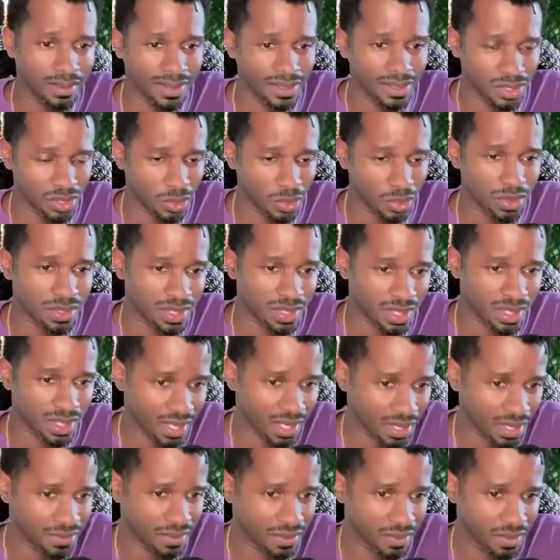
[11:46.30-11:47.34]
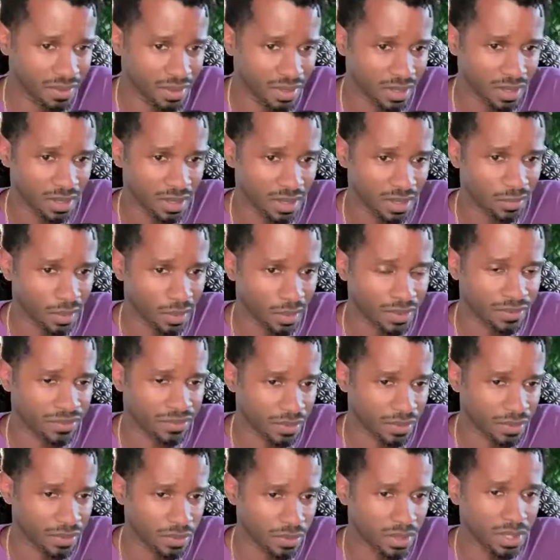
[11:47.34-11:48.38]
is yours to give, what
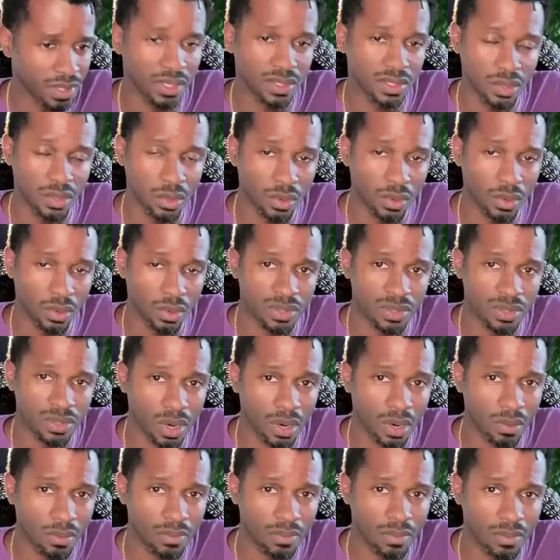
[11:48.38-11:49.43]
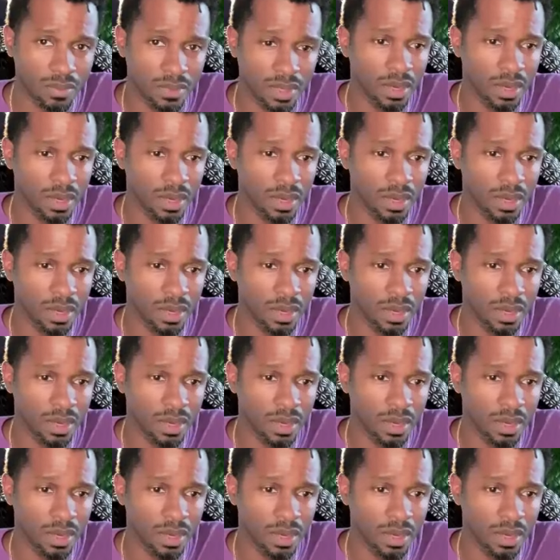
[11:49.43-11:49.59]
fruit is yours to grow,